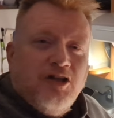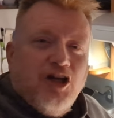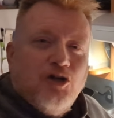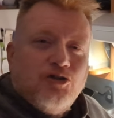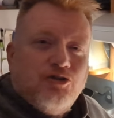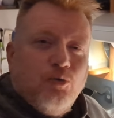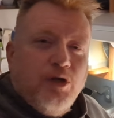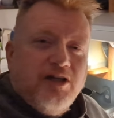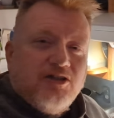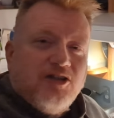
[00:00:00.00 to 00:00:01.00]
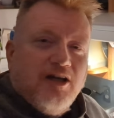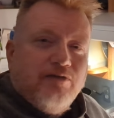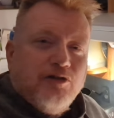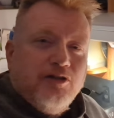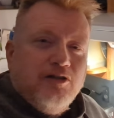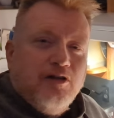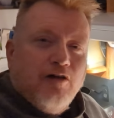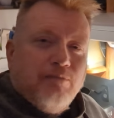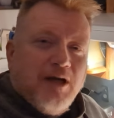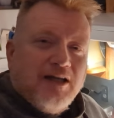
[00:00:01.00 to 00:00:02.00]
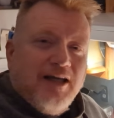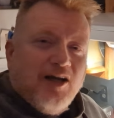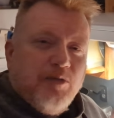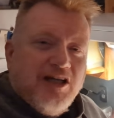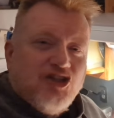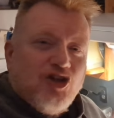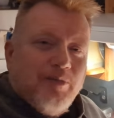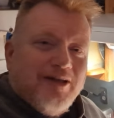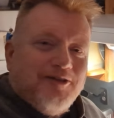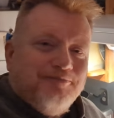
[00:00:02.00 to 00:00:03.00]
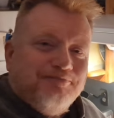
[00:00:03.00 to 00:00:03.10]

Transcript: Here's to week seven of my ketamine treatment.